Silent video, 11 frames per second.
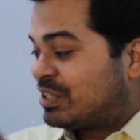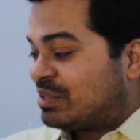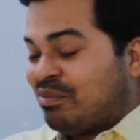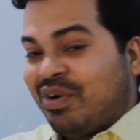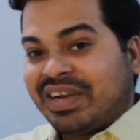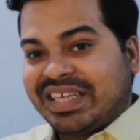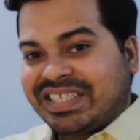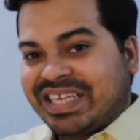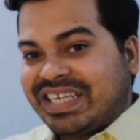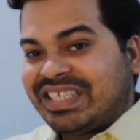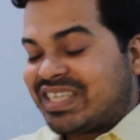smoke
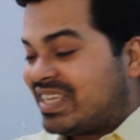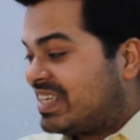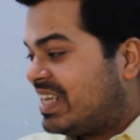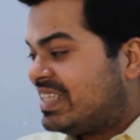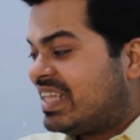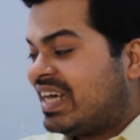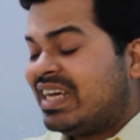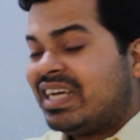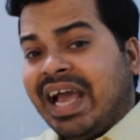testing is generally the